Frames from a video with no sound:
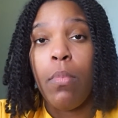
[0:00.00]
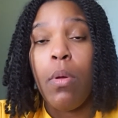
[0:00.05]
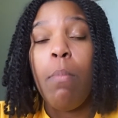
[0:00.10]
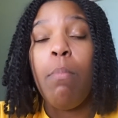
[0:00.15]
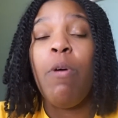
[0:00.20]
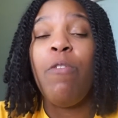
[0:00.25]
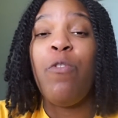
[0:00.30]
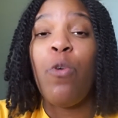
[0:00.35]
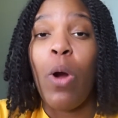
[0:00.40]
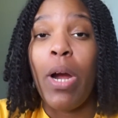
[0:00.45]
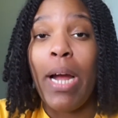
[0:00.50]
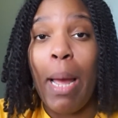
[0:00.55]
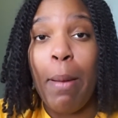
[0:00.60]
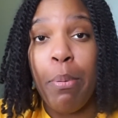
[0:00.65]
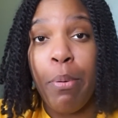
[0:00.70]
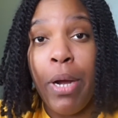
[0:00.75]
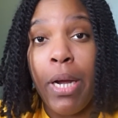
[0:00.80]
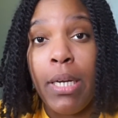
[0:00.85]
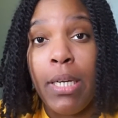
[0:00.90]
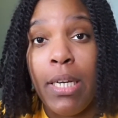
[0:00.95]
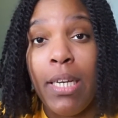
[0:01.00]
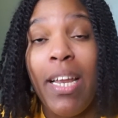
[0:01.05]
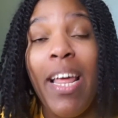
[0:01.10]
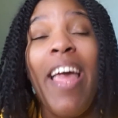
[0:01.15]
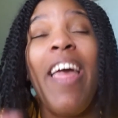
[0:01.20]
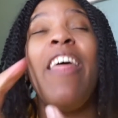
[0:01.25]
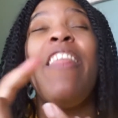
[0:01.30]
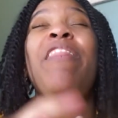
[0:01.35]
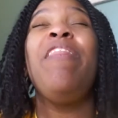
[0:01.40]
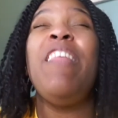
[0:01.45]
before I got pregnant.
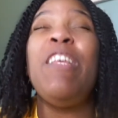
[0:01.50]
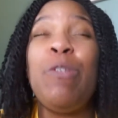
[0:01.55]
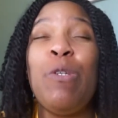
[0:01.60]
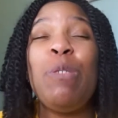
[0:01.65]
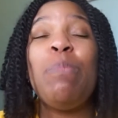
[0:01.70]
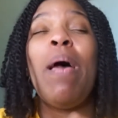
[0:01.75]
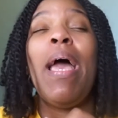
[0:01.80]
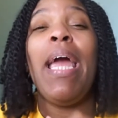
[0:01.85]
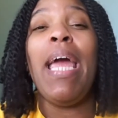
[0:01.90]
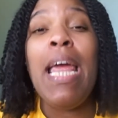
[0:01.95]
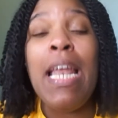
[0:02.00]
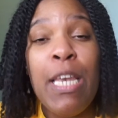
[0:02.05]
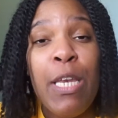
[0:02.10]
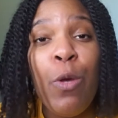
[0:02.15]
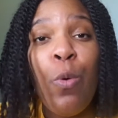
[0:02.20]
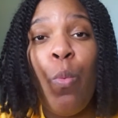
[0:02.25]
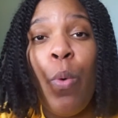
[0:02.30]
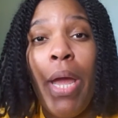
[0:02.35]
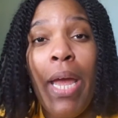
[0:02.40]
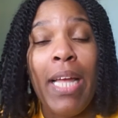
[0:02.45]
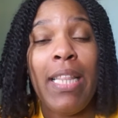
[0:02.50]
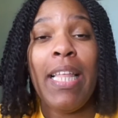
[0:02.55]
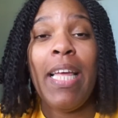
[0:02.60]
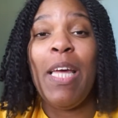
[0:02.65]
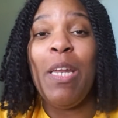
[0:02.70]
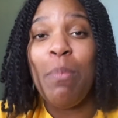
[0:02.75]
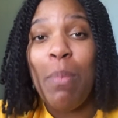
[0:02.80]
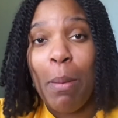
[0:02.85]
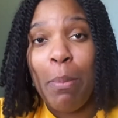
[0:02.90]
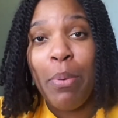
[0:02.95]
This was my ending weight at the
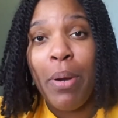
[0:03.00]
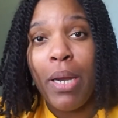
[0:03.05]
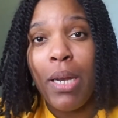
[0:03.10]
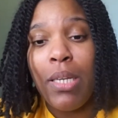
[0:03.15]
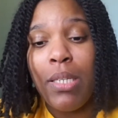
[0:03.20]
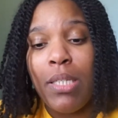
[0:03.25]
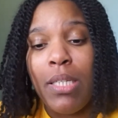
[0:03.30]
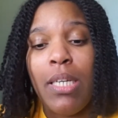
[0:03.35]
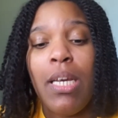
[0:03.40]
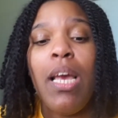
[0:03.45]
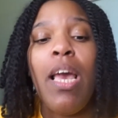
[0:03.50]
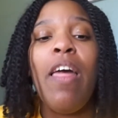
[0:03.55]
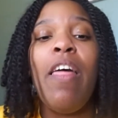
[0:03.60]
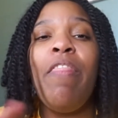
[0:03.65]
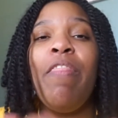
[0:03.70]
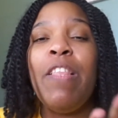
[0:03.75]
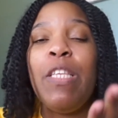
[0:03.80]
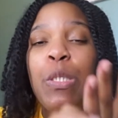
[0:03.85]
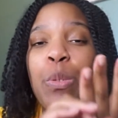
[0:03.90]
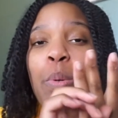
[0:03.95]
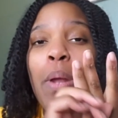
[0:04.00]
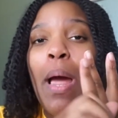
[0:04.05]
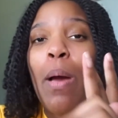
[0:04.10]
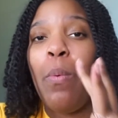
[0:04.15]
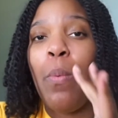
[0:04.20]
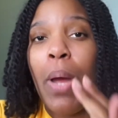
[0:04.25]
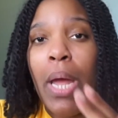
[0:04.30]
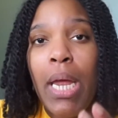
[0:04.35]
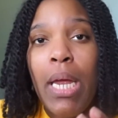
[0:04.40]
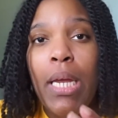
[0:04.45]
end of my pregnancy. This is what I
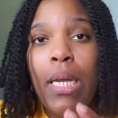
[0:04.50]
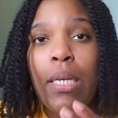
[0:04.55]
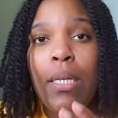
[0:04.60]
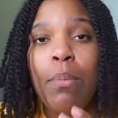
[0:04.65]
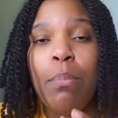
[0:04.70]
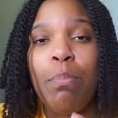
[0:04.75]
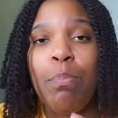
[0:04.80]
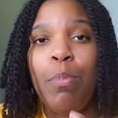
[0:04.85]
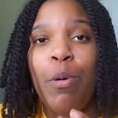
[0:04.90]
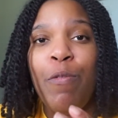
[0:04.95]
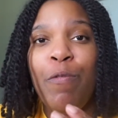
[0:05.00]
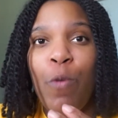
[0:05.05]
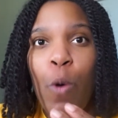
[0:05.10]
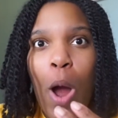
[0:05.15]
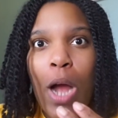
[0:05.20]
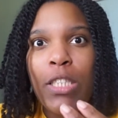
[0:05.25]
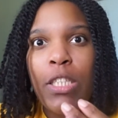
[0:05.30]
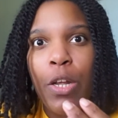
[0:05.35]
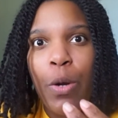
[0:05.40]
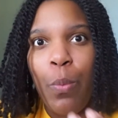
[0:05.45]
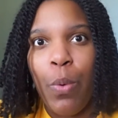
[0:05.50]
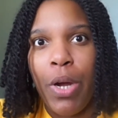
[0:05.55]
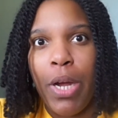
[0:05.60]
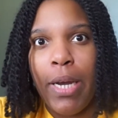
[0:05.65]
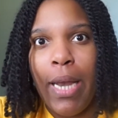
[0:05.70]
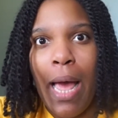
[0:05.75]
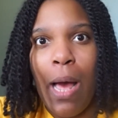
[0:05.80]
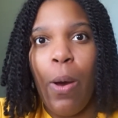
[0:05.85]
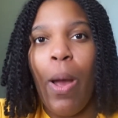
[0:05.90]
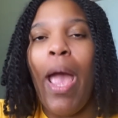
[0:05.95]
weighed before I started
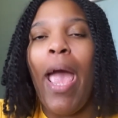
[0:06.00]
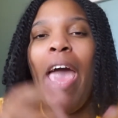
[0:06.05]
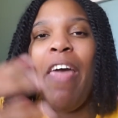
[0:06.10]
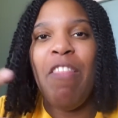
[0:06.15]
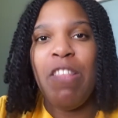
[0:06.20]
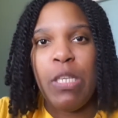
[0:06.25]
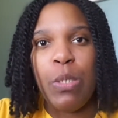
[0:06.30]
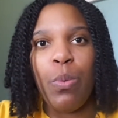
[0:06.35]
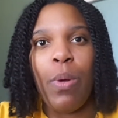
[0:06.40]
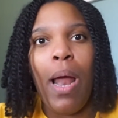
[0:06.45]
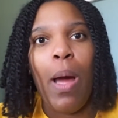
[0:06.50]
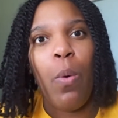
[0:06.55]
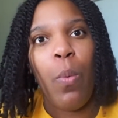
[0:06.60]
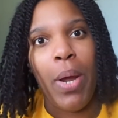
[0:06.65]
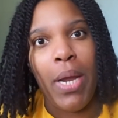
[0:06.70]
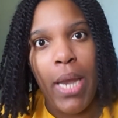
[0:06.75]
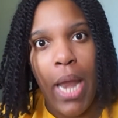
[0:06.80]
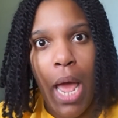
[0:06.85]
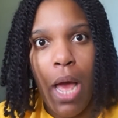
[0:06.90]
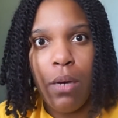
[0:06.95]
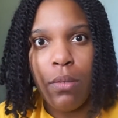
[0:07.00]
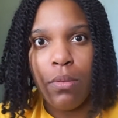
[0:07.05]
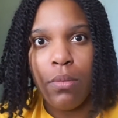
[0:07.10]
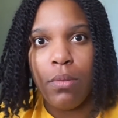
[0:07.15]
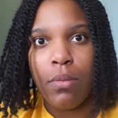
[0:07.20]
working out, and this is what I weigh now.